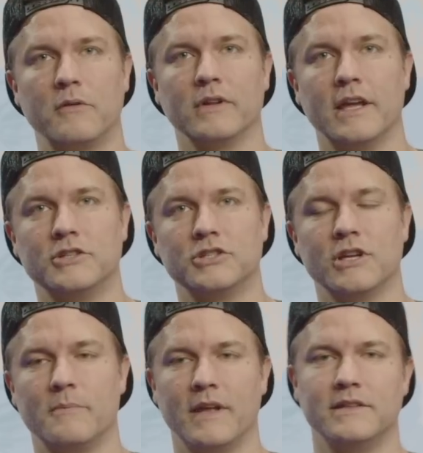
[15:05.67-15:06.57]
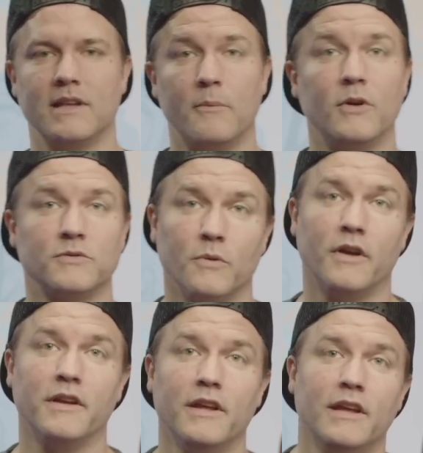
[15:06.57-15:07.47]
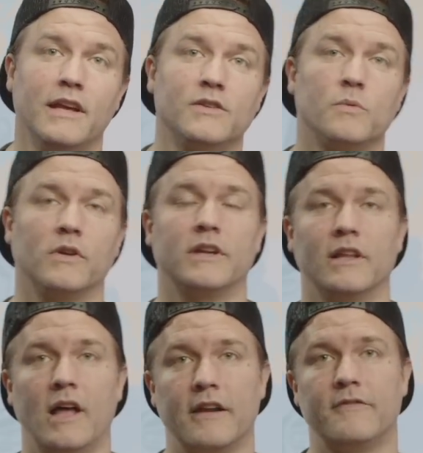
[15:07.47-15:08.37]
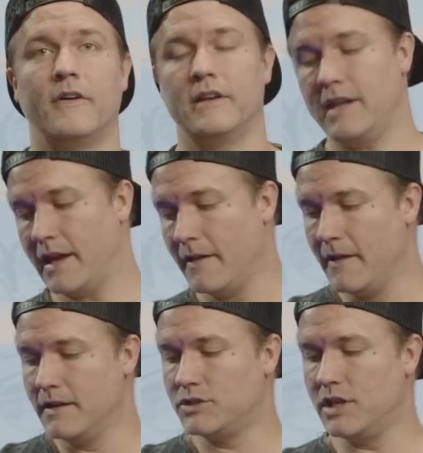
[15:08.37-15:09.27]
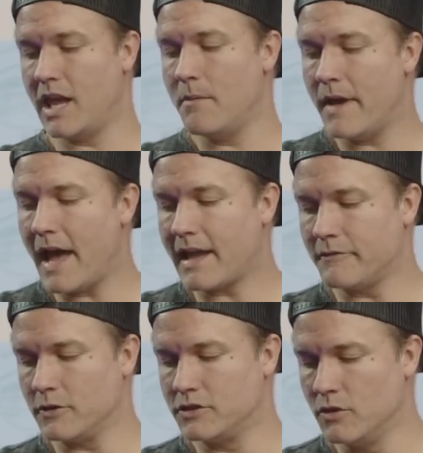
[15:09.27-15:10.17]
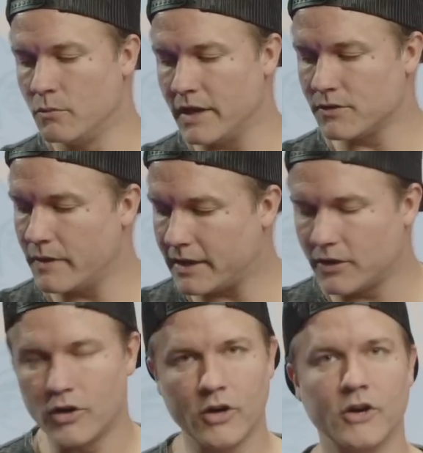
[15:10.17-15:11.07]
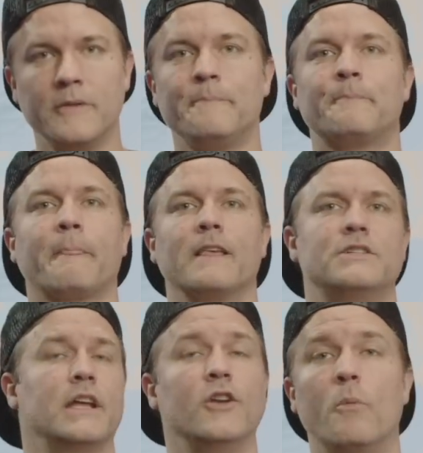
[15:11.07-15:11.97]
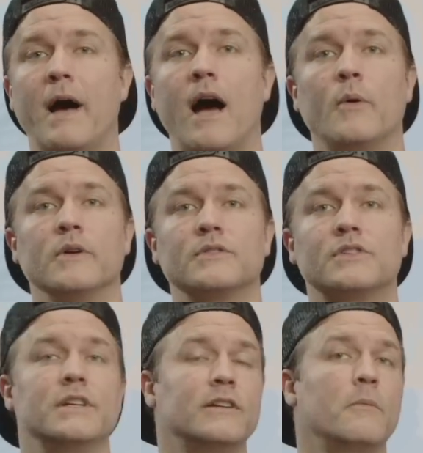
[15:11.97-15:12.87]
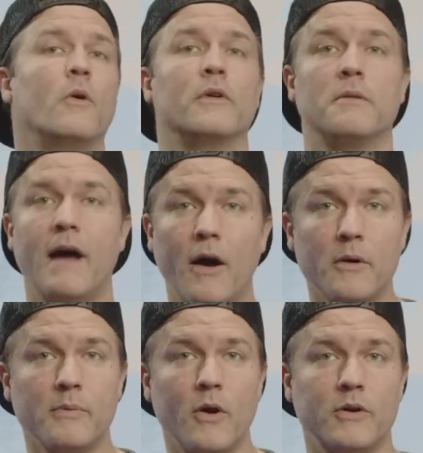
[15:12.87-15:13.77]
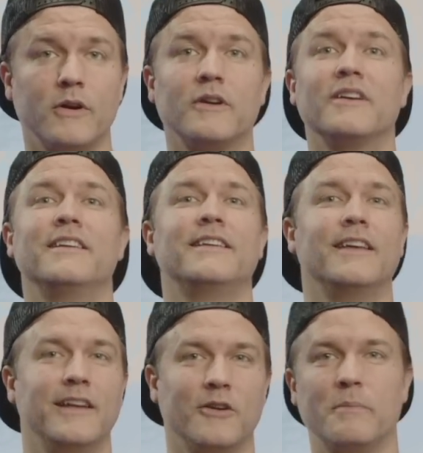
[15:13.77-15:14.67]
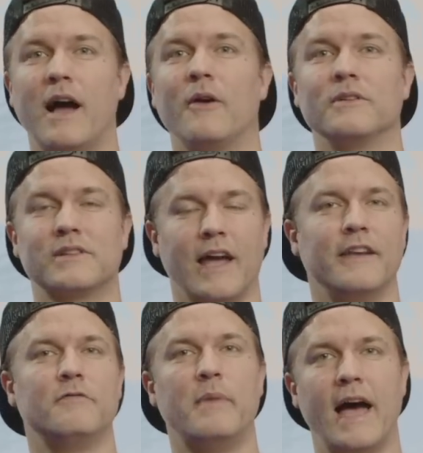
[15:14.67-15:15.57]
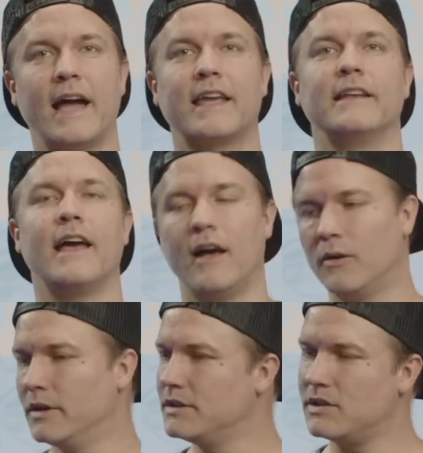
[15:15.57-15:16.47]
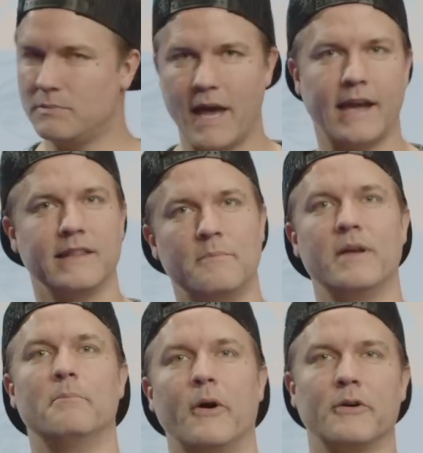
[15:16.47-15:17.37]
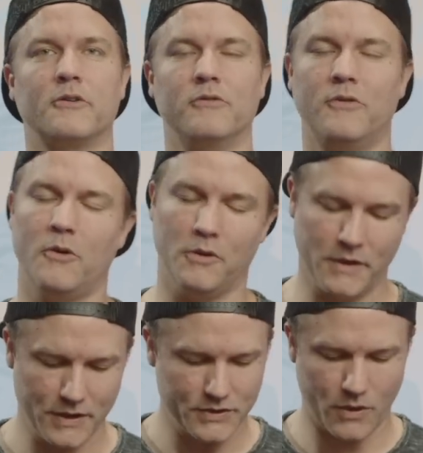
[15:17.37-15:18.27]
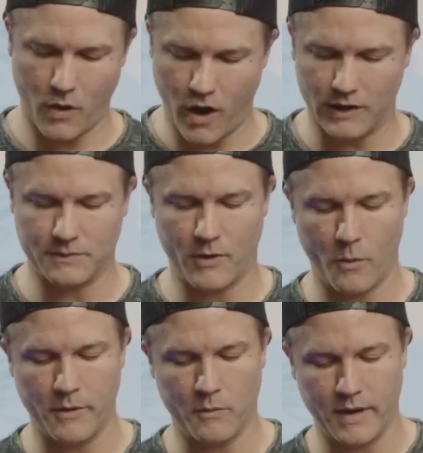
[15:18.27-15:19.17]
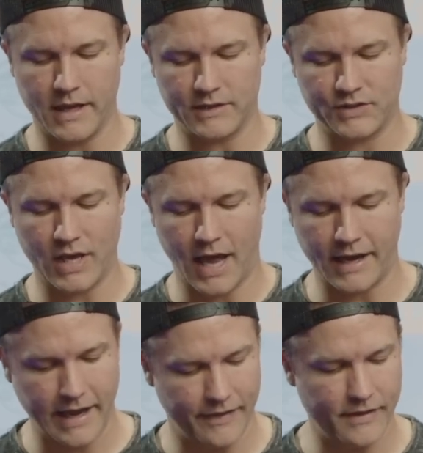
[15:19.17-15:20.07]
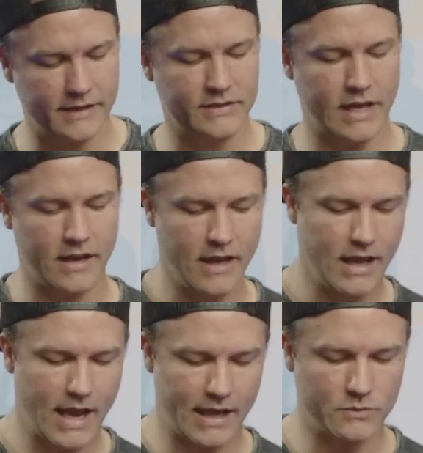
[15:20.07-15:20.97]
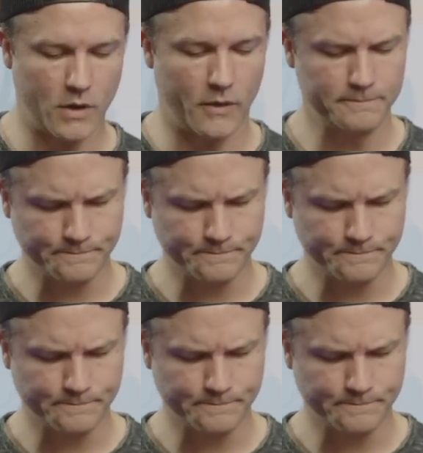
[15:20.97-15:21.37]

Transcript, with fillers: relationship. And Zeb Wells' run is really a lot of fun. Yeah, she came back after Doom resurrected her. She had no powers. She ended up going to the power broker getting her powers kind of back, and now she's back in the Pym particle fold. So awesome. Hoping we get Scott in this set as well.